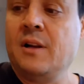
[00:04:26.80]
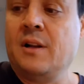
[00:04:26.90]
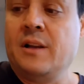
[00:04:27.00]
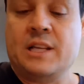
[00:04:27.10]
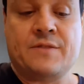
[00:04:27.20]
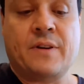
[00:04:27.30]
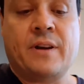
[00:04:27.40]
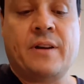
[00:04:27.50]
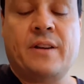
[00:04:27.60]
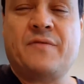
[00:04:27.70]
it's
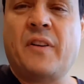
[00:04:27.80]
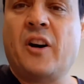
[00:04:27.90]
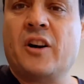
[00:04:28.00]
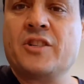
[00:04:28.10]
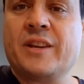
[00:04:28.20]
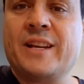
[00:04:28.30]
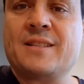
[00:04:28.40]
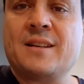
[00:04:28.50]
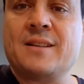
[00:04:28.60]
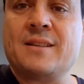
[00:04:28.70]
very hard to
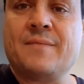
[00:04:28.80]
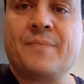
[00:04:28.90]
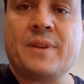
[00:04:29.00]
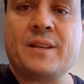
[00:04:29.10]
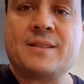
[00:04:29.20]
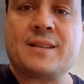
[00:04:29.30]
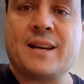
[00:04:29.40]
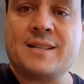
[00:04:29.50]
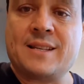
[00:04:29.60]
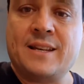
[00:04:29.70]
get
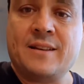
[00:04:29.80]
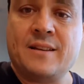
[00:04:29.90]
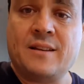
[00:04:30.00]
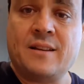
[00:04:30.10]
SCSI